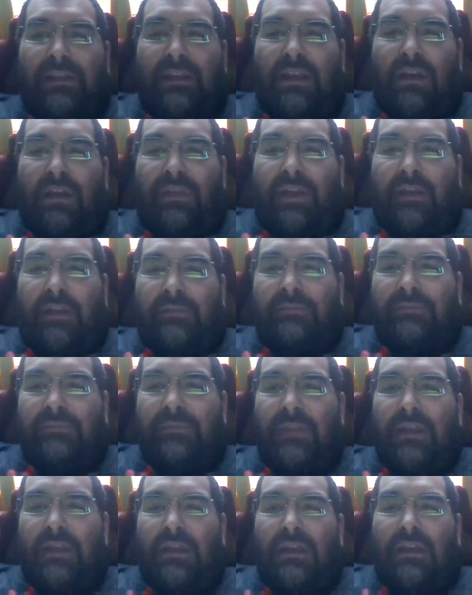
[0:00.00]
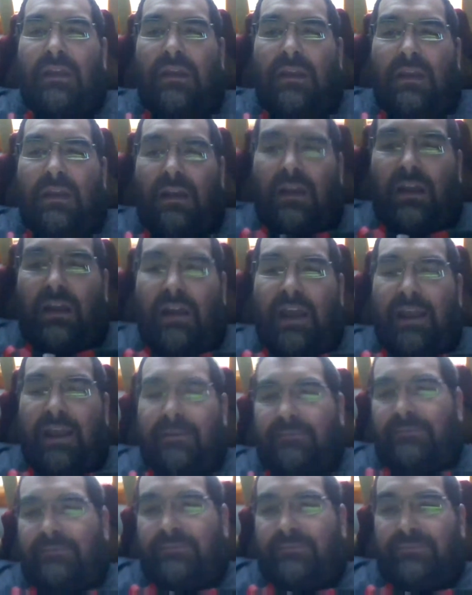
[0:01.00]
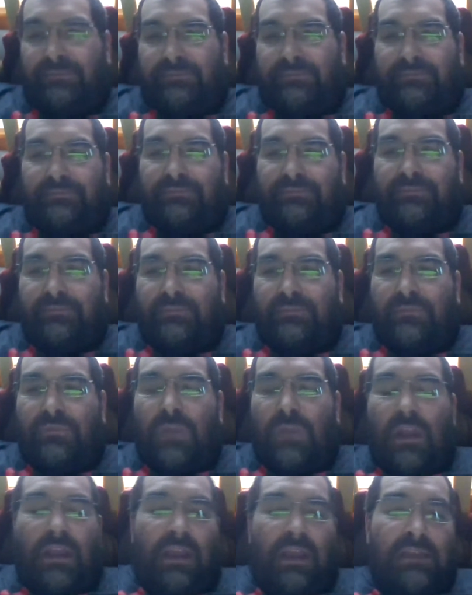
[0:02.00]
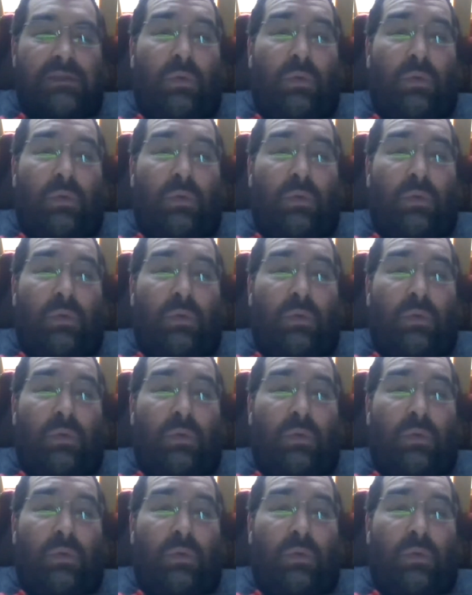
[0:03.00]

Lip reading: go there. All right, it's a